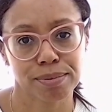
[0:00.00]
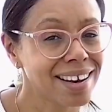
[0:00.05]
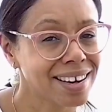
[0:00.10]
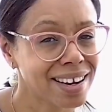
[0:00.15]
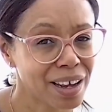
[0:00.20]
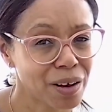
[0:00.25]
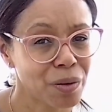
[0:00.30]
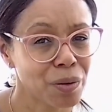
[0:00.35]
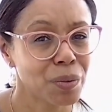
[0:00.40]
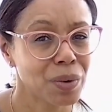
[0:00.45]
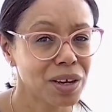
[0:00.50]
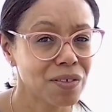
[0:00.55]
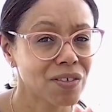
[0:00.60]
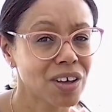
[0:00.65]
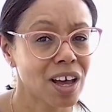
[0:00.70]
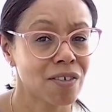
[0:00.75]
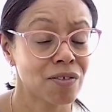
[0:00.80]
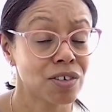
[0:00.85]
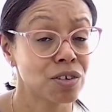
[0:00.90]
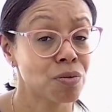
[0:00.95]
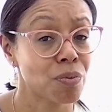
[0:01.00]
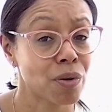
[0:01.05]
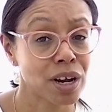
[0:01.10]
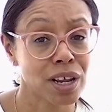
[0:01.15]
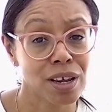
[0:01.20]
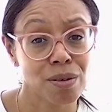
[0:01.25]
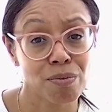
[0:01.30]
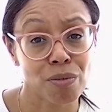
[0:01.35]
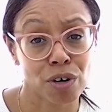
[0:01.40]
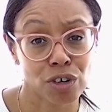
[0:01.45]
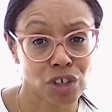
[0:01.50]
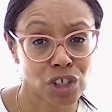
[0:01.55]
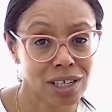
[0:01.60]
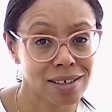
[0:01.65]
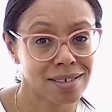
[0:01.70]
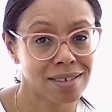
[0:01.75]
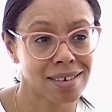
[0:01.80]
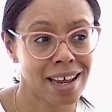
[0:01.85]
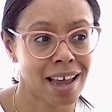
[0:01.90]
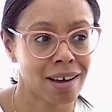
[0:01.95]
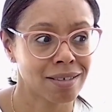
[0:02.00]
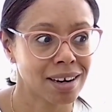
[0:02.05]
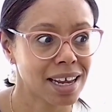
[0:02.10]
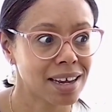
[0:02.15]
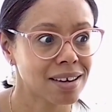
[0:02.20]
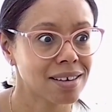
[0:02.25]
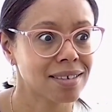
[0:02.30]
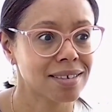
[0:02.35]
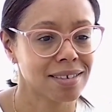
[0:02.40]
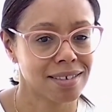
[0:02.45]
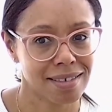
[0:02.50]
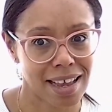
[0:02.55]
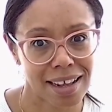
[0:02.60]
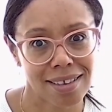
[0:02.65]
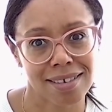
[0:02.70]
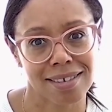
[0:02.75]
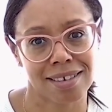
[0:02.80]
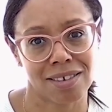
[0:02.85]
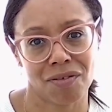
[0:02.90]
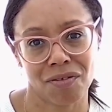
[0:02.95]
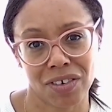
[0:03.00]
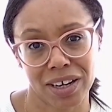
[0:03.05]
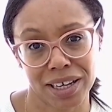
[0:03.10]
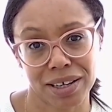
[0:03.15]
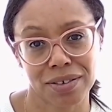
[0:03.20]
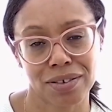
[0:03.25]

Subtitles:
Now, we've covered breaking projects down extensively,